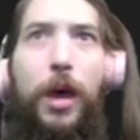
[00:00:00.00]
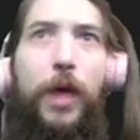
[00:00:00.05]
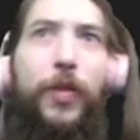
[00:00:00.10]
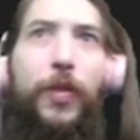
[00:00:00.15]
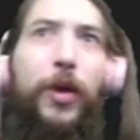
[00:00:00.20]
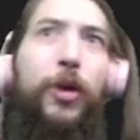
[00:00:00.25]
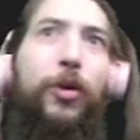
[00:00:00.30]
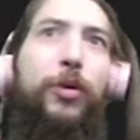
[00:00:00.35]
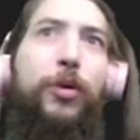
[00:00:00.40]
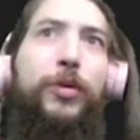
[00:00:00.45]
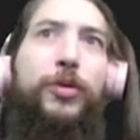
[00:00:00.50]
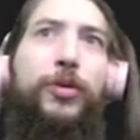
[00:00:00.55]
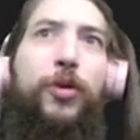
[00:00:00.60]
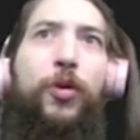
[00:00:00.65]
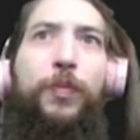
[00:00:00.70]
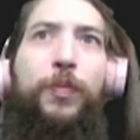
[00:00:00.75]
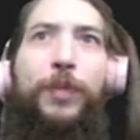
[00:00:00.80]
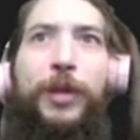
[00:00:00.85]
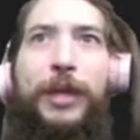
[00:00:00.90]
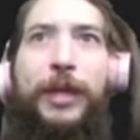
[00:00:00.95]
The girl
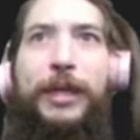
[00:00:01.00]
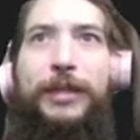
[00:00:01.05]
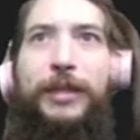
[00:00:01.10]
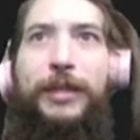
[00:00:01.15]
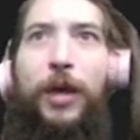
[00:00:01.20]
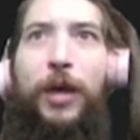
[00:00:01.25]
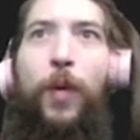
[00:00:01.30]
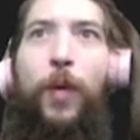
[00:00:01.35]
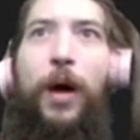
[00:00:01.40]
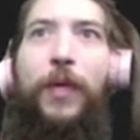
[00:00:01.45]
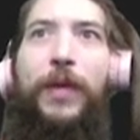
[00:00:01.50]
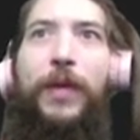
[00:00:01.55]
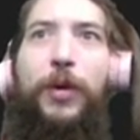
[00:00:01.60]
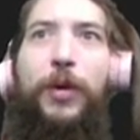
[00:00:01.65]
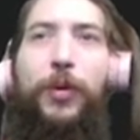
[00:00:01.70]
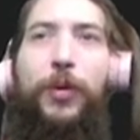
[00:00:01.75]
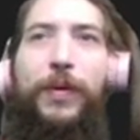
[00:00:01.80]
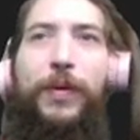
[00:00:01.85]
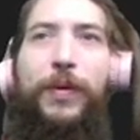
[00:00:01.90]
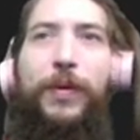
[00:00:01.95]
told police that while they
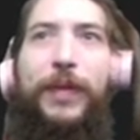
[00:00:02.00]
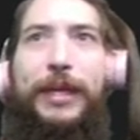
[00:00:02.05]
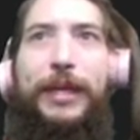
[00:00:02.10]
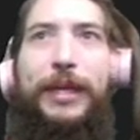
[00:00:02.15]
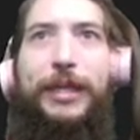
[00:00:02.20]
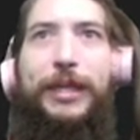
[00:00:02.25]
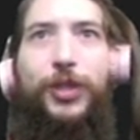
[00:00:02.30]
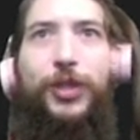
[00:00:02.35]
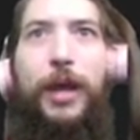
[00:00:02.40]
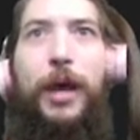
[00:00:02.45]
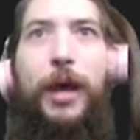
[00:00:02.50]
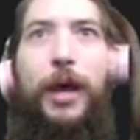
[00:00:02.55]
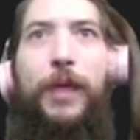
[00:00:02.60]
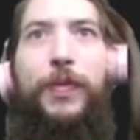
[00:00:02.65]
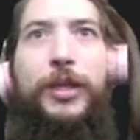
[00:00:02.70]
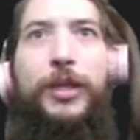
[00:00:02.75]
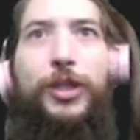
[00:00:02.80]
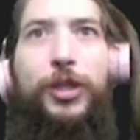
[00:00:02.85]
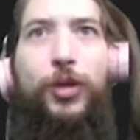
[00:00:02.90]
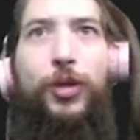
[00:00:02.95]
were in the district,
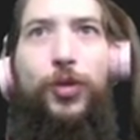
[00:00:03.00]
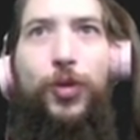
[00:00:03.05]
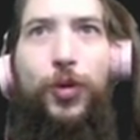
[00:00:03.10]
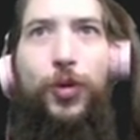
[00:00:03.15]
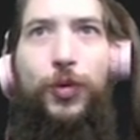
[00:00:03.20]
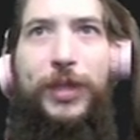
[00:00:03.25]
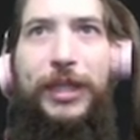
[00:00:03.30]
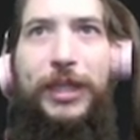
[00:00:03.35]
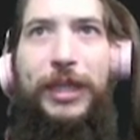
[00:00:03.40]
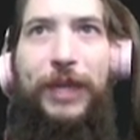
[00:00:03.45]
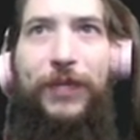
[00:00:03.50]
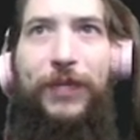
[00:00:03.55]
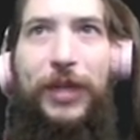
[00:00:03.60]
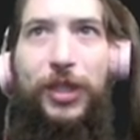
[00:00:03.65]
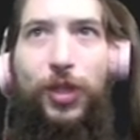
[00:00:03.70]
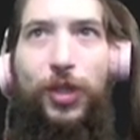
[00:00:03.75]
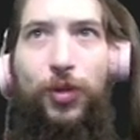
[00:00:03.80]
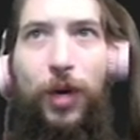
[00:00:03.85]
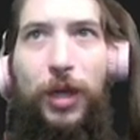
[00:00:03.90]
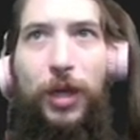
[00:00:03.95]
the children received
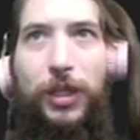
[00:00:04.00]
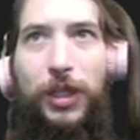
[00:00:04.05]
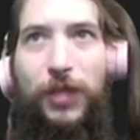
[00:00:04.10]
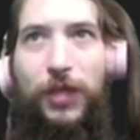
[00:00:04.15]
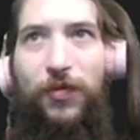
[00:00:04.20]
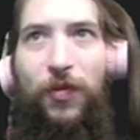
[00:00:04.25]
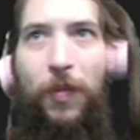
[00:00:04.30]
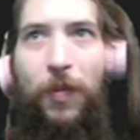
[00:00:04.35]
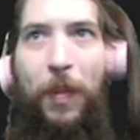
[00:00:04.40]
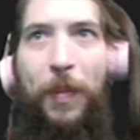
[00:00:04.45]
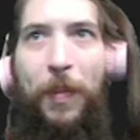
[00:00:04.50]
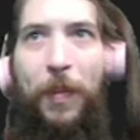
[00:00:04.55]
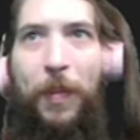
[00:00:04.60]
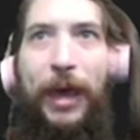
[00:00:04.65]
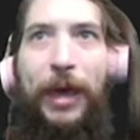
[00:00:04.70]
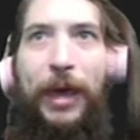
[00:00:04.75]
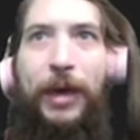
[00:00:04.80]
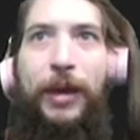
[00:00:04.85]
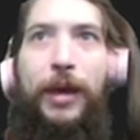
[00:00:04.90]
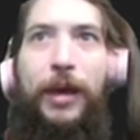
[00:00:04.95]
instructions from a
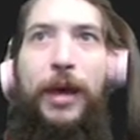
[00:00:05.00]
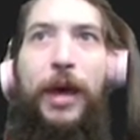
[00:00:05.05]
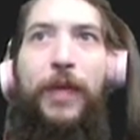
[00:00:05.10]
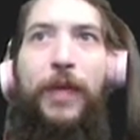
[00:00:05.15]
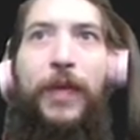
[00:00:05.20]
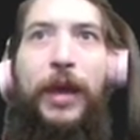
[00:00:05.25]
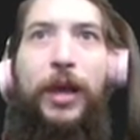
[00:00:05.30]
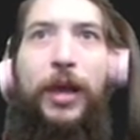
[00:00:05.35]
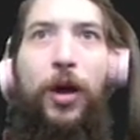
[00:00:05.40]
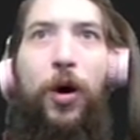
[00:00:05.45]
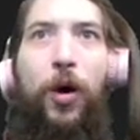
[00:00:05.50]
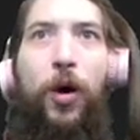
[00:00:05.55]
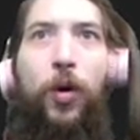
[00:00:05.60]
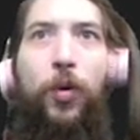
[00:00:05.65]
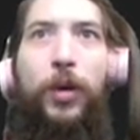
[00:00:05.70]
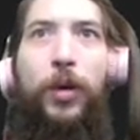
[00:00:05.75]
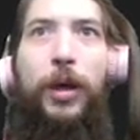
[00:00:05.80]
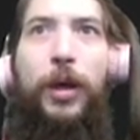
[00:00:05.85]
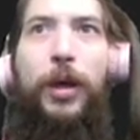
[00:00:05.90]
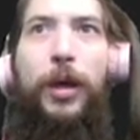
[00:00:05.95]
man they
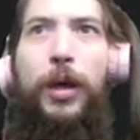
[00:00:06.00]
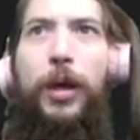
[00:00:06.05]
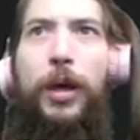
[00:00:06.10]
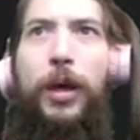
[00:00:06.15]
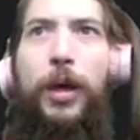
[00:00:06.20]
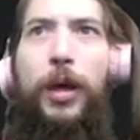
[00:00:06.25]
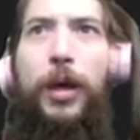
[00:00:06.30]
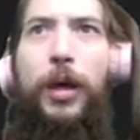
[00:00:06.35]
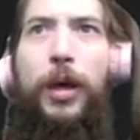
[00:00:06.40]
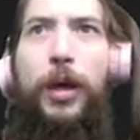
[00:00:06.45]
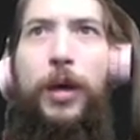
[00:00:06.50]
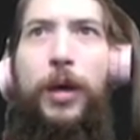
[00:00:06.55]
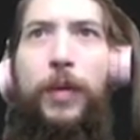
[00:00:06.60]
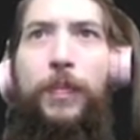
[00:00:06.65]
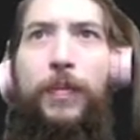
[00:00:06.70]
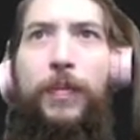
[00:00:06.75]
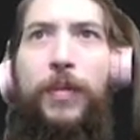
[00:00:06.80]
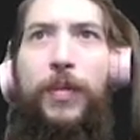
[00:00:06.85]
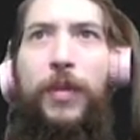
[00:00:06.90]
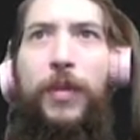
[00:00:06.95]
called
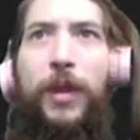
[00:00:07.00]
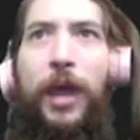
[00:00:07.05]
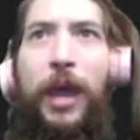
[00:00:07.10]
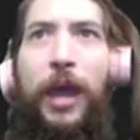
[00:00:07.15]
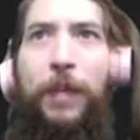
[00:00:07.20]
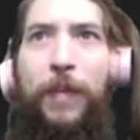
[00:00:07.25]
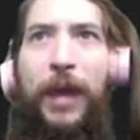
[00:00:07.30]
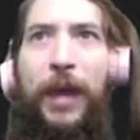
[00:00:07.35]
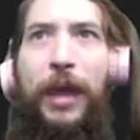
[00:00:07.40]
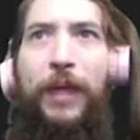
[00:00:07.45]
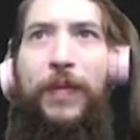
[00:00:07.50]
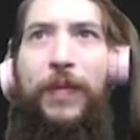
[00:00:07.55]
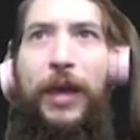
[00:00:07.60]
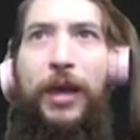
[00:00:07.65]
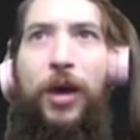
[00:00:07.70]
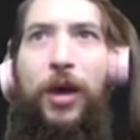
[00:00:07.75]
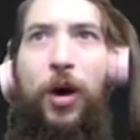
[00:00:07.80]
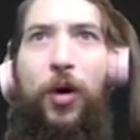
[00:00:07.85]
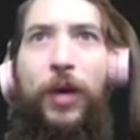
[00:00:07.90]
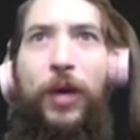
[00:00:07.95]
a
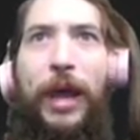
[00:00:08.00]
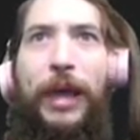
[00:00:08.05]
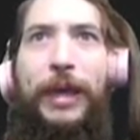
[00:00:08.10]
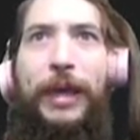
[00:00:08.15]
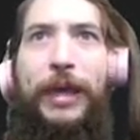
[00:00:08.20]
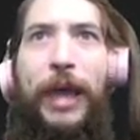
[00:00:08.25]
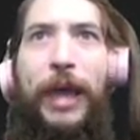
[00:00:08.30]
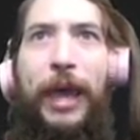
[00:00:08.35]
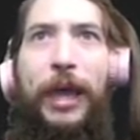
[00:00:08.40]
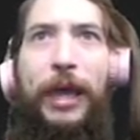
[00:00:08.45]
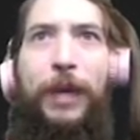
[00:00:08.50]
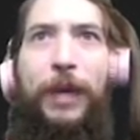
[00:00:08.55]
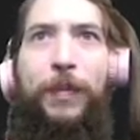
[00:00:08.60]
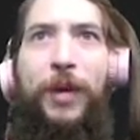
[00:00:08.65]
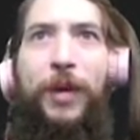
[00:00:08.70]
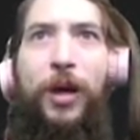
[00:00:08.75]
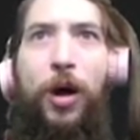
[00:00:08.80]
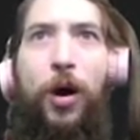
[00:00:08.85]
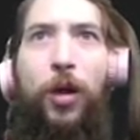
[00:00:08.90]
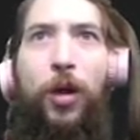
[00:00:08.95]

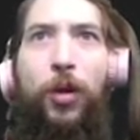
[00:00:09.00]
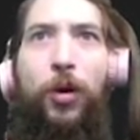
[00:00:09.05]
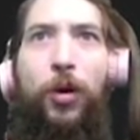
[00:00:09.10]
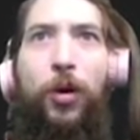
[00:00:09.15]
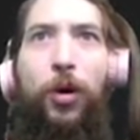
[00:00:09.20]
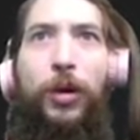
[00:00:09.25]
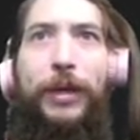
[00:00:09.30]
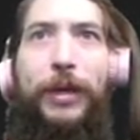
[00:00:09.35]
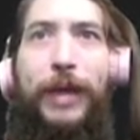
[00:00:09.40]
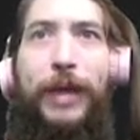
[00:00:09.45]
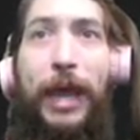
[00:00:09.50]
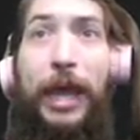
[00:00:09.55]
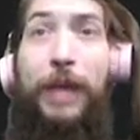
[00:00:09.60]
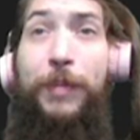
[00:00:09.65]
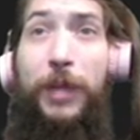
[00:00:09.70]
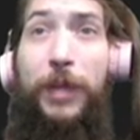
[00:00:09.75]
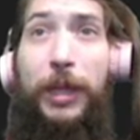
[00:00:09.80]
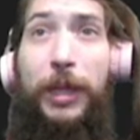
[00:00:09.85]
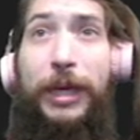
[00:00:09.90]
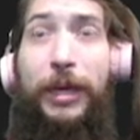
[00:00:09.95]
game caller or
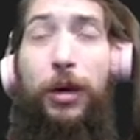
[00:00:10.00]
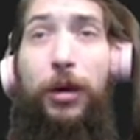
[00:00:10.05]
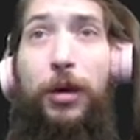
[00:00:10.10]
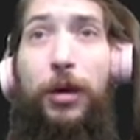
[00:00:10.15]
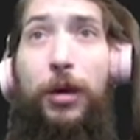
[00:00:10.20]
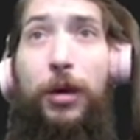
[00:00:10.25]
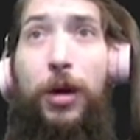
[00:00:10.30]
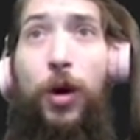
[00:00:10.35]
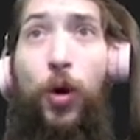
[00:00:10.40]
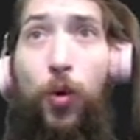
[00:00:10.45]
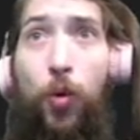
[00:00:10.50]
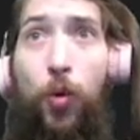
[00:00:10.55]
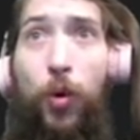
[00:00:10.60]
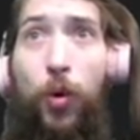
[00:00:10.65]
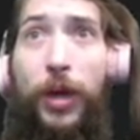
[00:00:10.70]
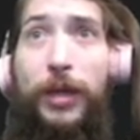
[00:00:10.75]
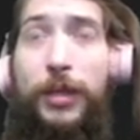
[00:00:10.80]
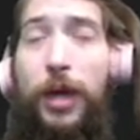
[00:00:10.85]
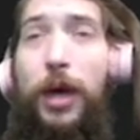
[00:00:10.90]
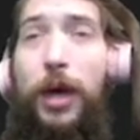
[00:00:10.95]
game leader,
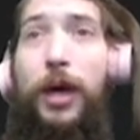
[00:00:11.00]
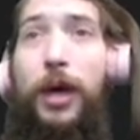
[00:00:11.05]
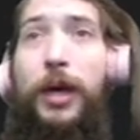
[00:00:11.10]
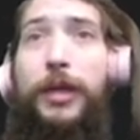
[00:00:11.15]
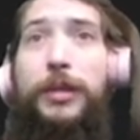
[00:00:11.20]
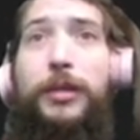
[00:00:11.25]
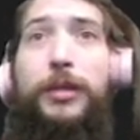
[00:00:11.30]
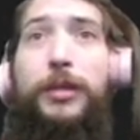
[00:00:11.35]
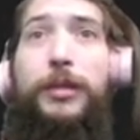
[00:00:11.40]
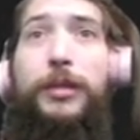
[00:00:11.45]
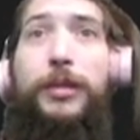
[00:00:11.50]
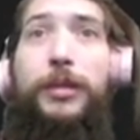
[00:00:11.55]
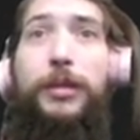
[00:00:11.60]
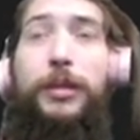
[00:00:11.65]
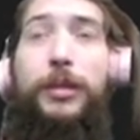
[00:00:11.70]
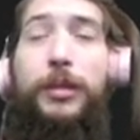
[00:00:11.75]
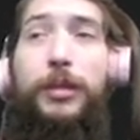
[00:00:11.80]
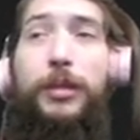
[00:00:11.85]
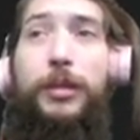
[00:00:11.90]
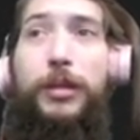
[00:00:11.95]
according to Hunt.
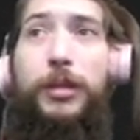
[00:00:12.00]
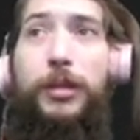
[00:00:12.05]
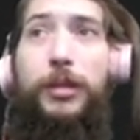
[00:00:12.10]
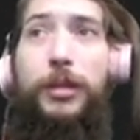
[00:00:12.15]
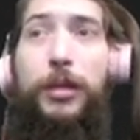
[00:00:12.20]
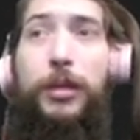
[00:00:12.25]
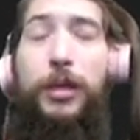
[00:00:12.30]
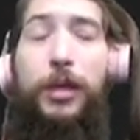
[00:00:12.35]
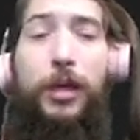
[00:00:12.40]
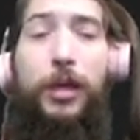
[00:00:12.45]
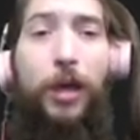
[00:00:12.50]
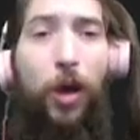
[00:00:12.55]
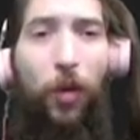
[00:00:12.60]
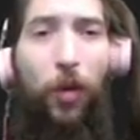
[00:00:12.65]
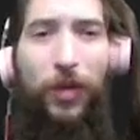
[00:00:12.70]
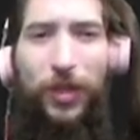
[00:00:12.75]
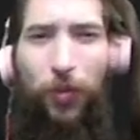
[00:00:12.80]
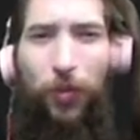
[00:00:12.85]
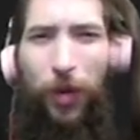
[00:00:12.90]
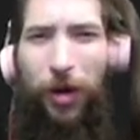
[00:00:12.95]
All
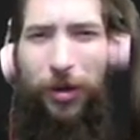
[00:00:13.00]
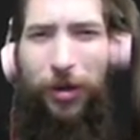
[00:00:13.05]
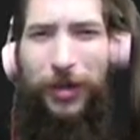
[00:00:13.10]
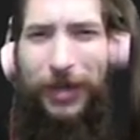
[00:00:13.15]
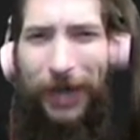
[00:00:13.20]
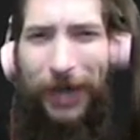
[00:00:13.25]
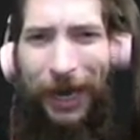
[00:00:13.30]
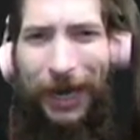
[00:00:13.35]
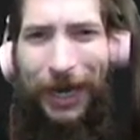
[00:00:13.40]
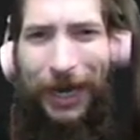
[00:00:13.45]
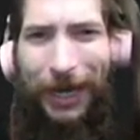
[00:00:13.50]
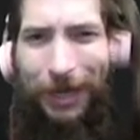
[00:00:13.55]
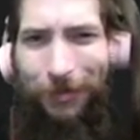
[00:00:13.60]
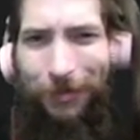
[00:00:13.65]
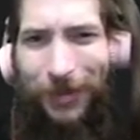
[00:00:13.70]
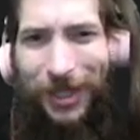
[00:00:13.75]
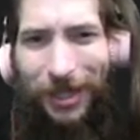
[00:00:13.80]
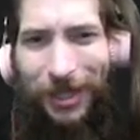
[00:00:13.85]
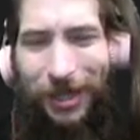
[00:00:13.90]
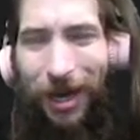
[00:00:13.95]
this weird
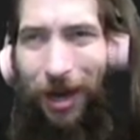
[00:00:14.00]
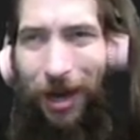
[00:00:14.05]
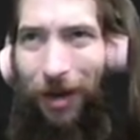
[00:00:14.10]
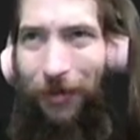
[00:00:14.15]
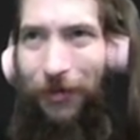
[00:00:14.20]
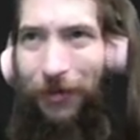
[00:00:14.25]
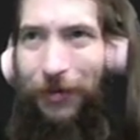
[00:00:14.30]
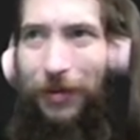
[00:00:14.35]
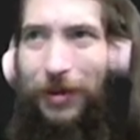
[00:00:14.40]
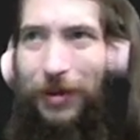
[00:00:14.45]
game stuff.